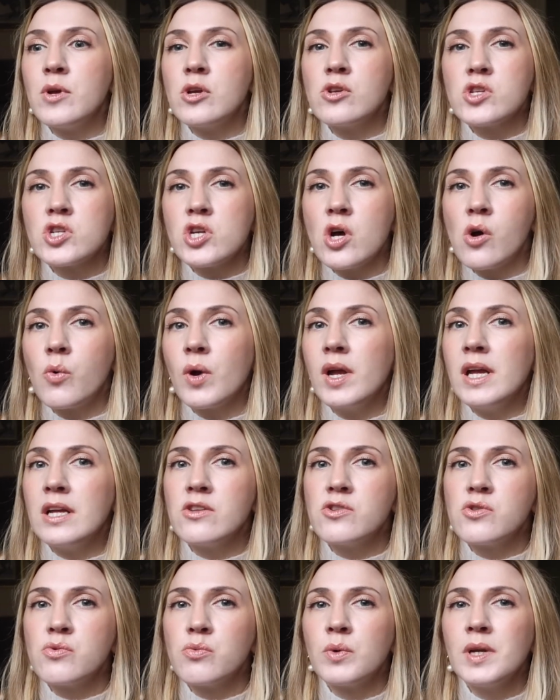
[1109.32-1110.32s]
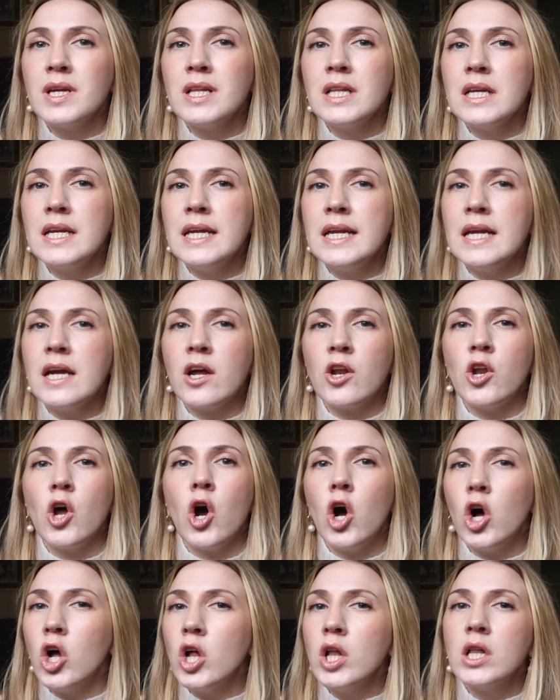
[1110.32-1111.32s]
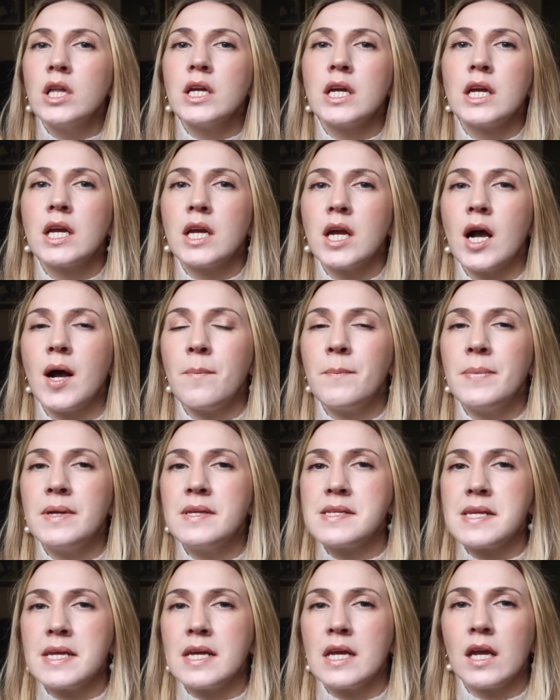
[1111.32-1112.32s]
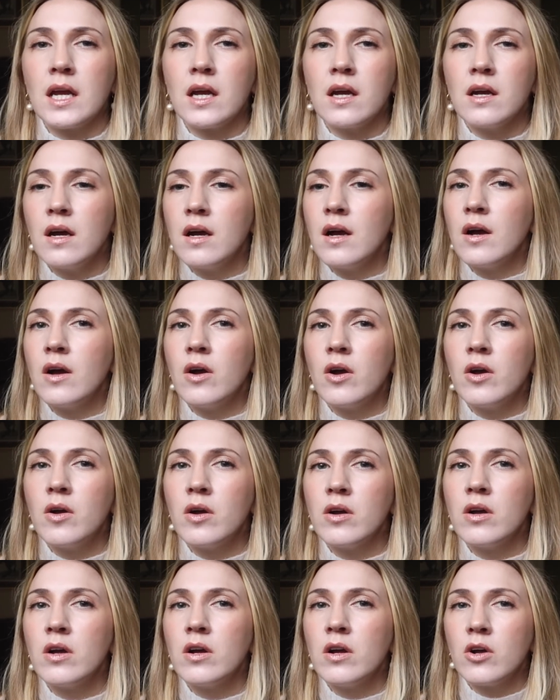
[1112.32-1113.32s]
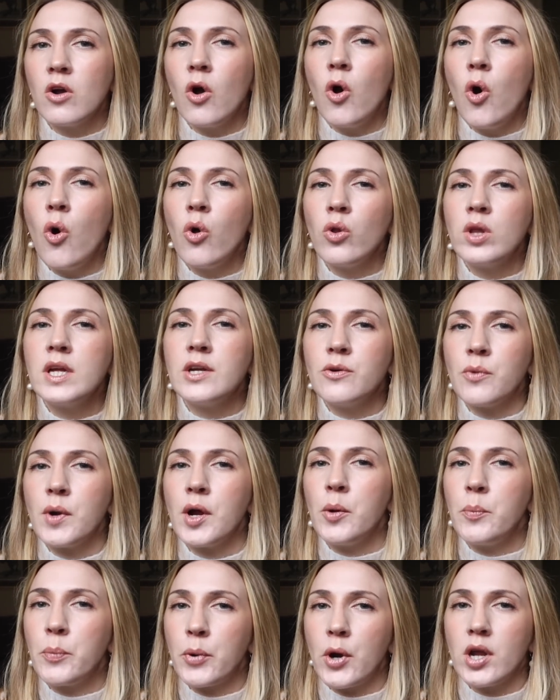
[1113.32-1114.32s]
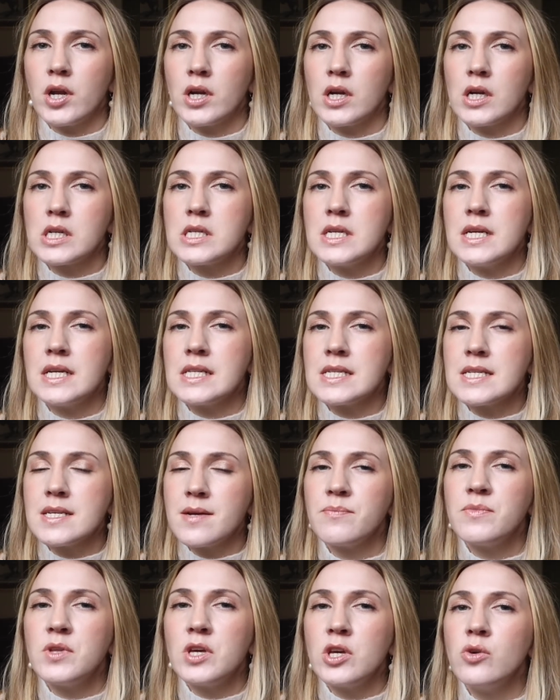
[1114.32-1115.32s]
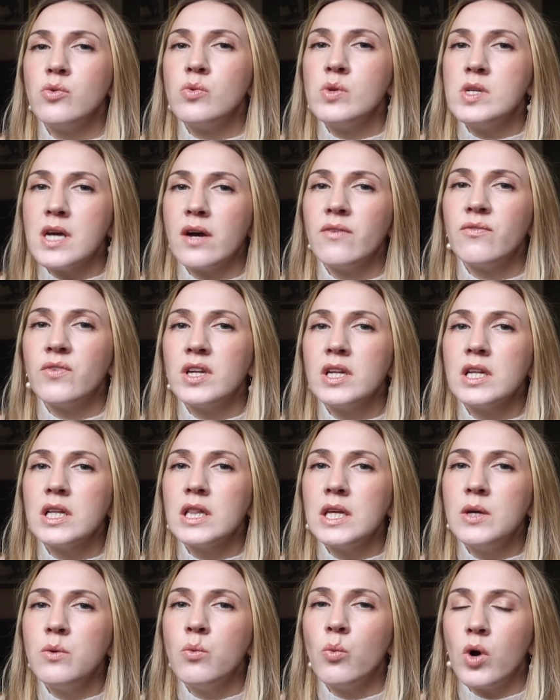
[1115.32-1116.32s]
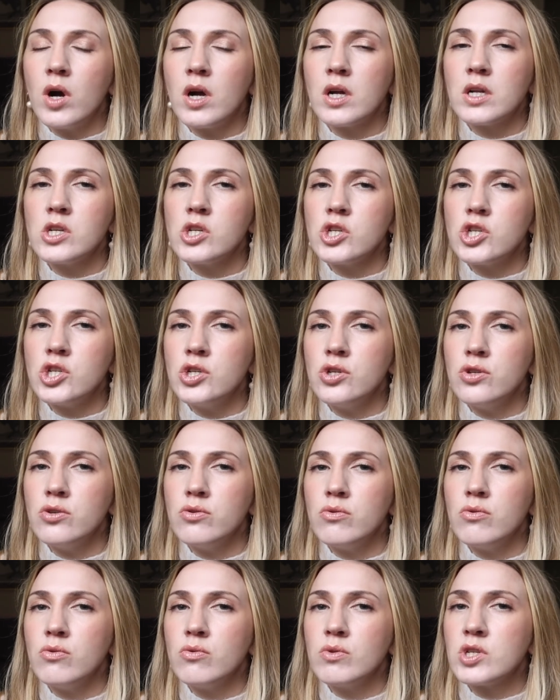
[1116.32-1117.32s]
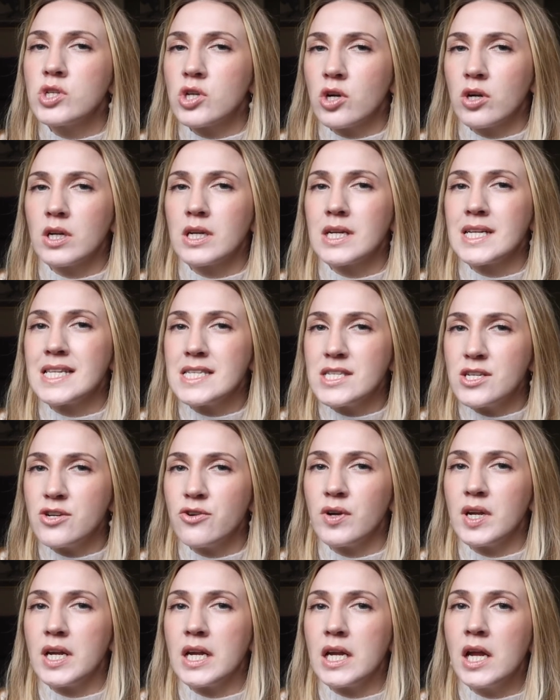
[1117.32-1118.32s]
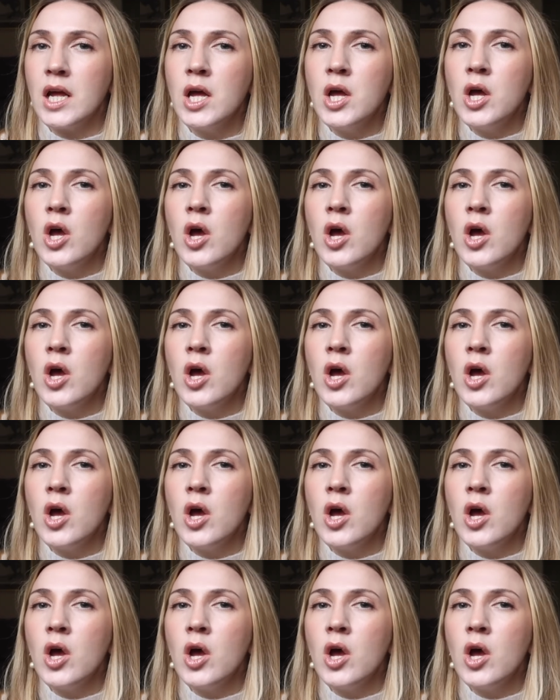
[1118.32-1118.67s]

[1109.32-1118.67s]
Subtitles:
so it's really an all-encompassing holy grail product, and something you definitely want to start considering.